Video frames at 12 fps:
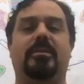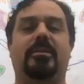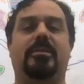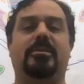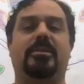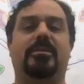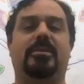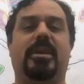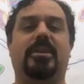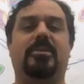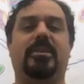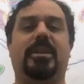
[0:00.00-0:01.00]
to
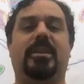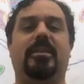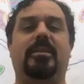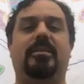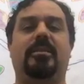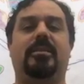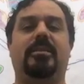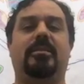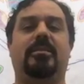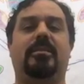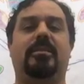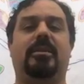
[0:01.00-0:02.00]
cycle in
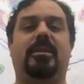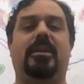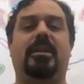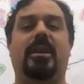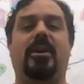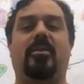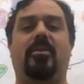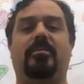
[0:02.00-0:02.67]
and out.